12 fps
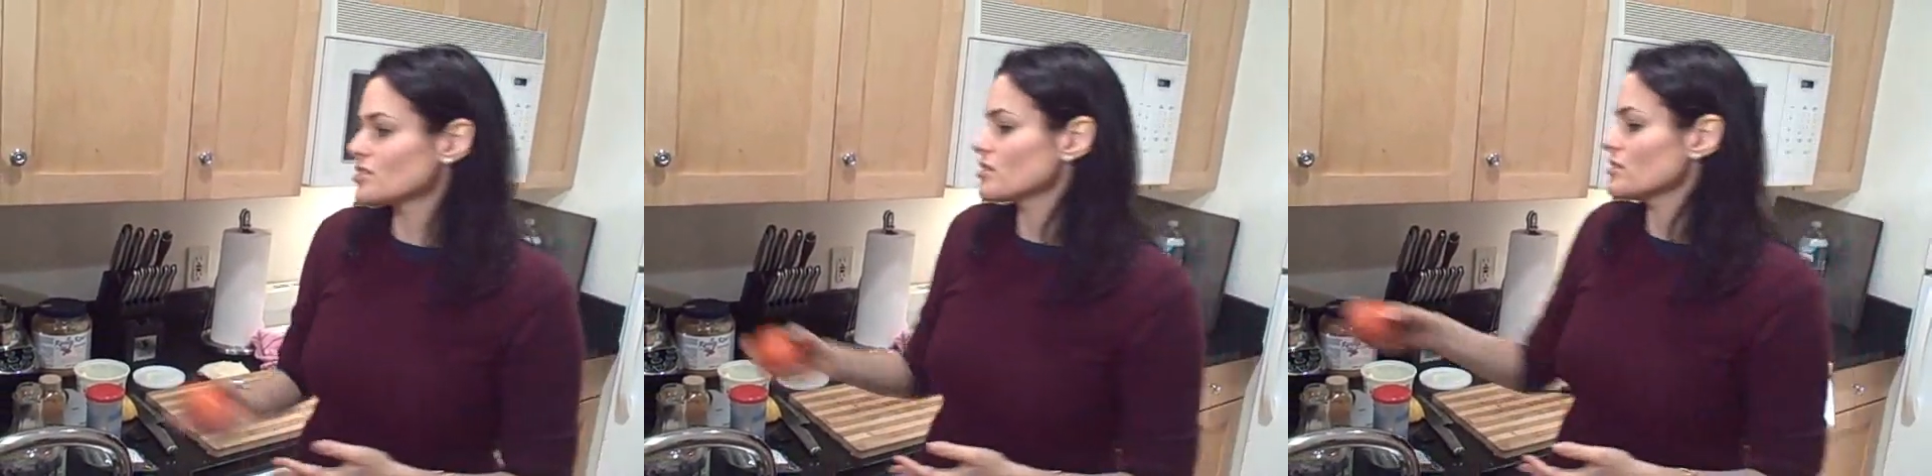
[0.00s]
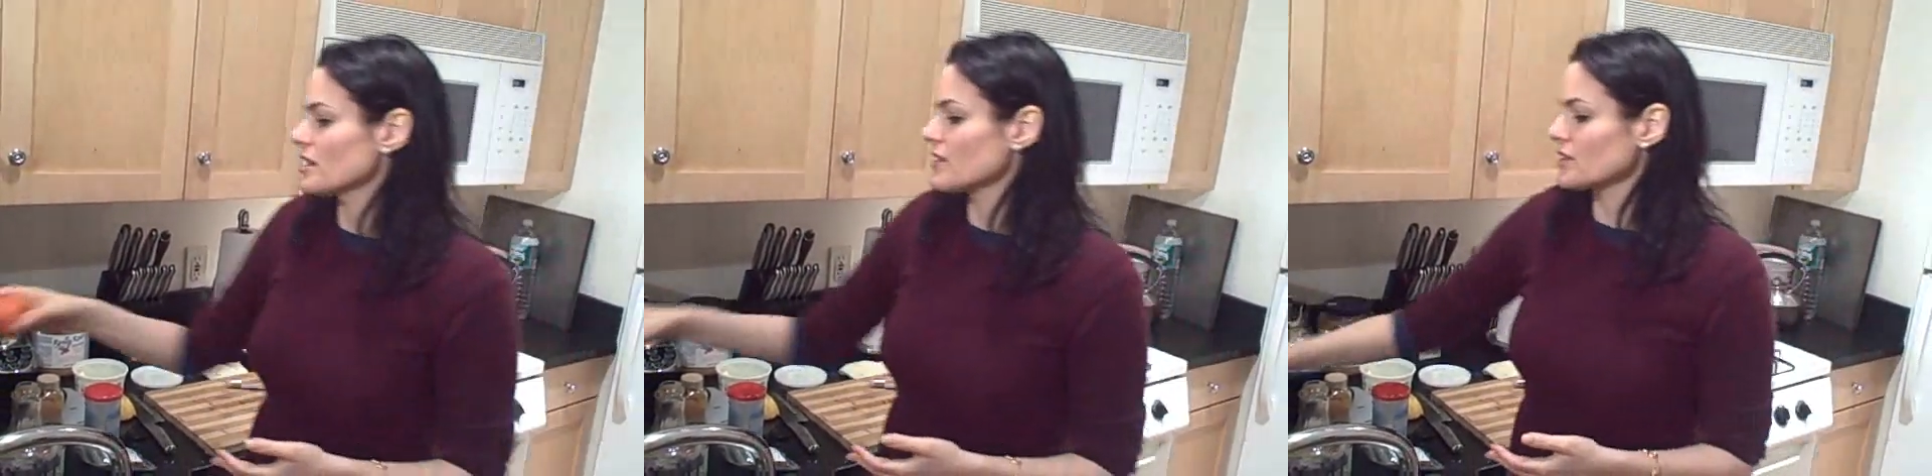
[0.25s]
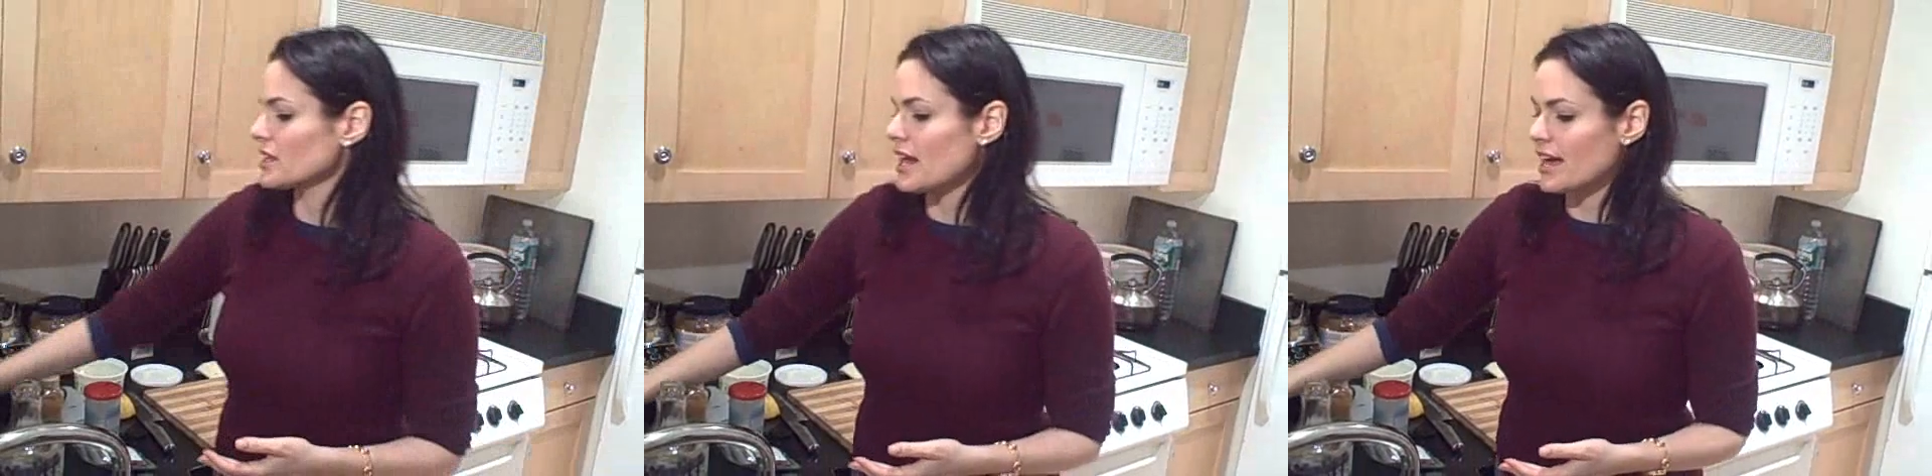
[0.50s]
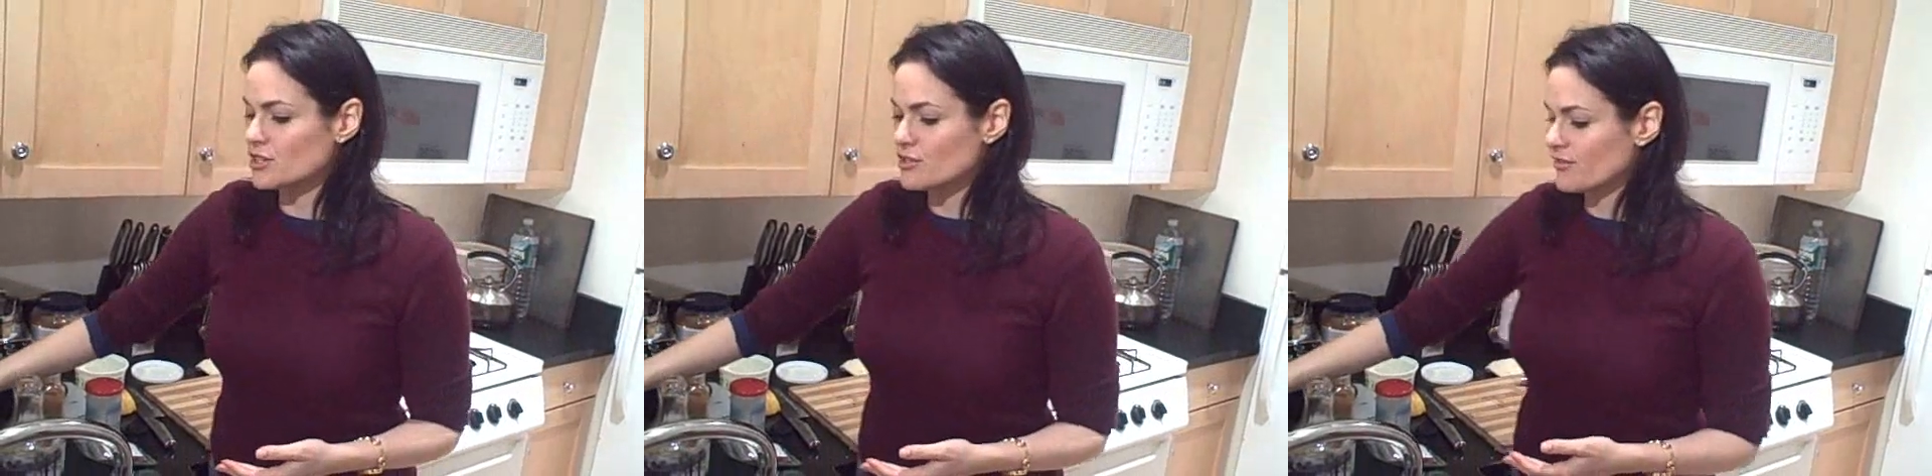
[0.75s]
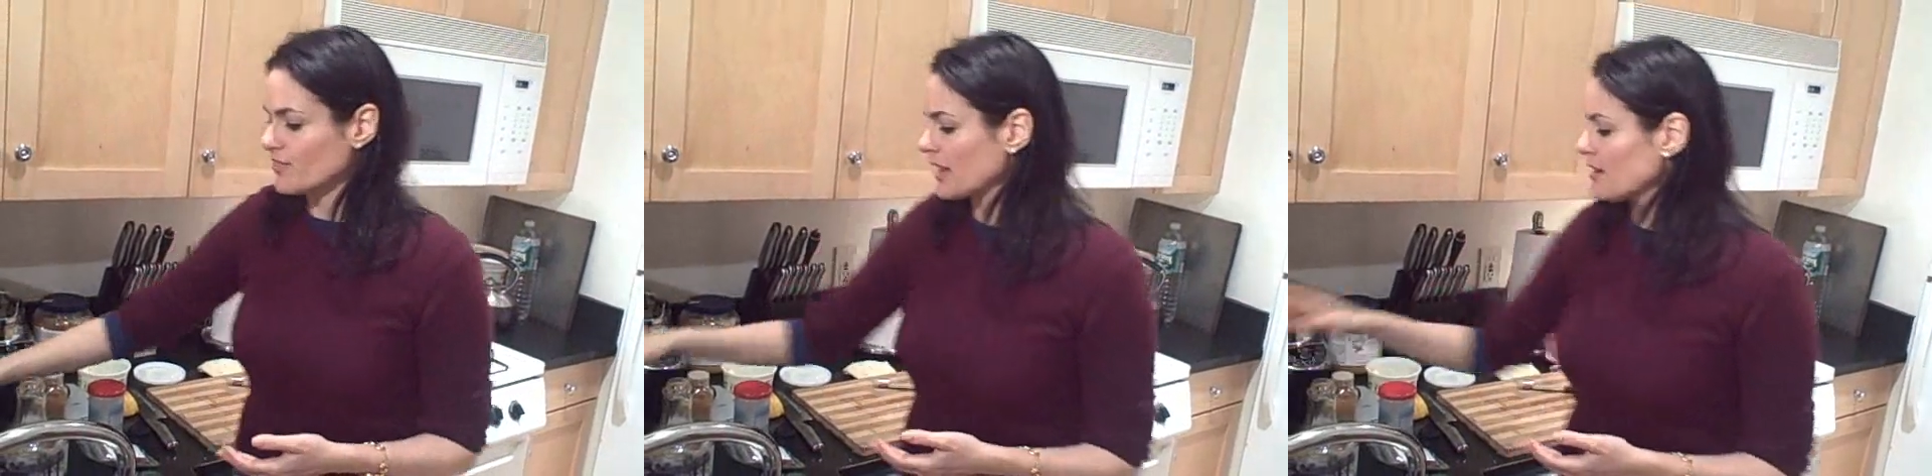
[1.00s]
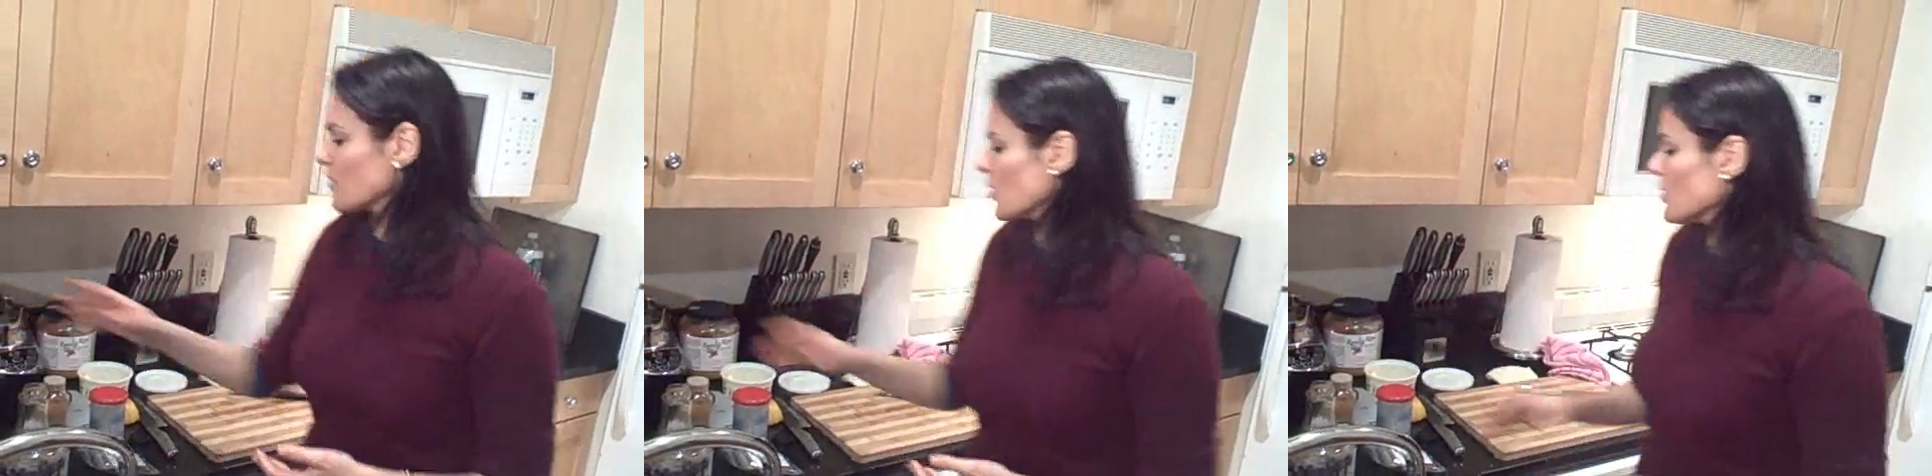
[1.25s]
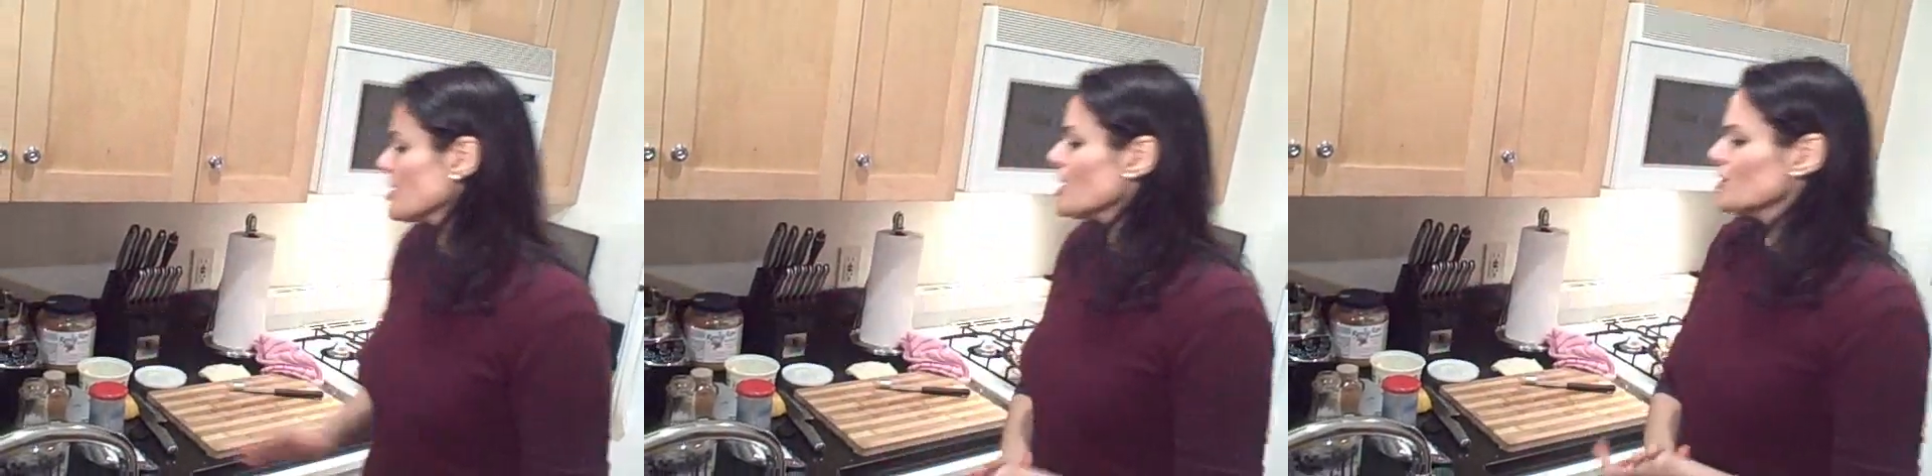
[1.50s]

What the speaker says: too to give a little extra flavor.